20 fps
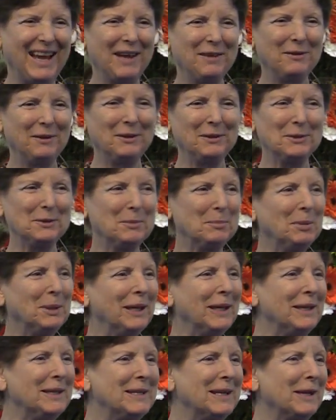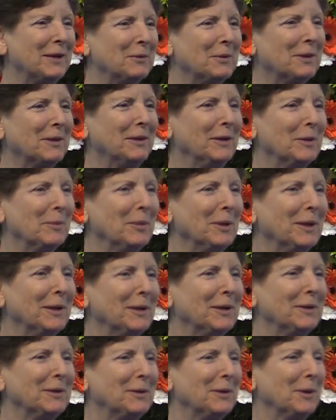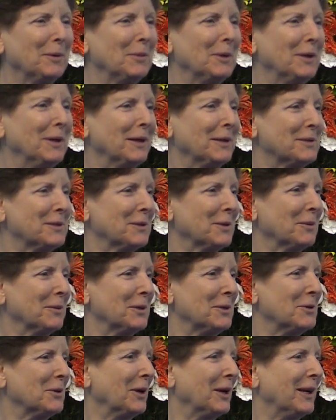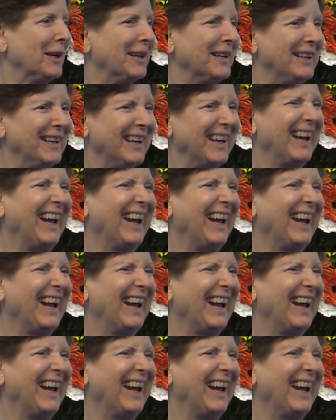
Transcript: I wanted a play date with Nirmala and Dharmadas, so we traded.